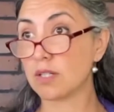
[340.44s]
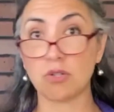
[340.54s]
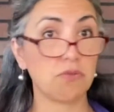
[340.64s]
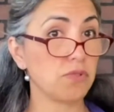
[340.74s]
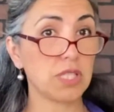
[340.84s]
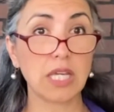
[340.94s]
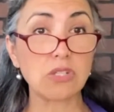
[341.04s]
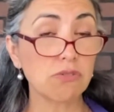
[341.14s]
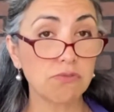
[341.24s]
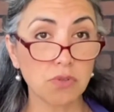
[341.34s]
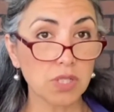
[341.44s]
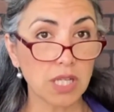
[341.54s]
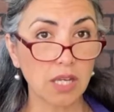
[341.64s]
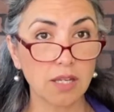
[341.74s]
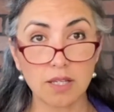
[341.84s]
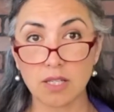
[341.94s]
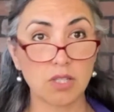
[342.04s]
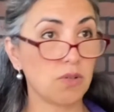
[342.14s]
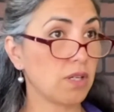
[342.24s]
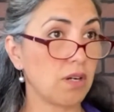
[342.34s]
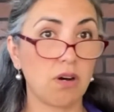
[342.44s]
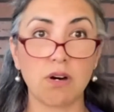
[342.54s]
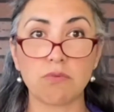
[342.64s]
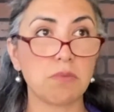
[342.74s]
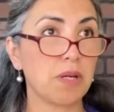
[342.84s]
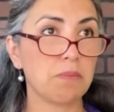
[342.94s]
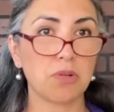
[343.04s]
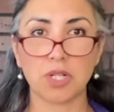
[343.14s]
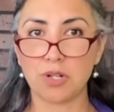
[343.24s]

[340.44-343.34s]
over the age of 40. You can all remember,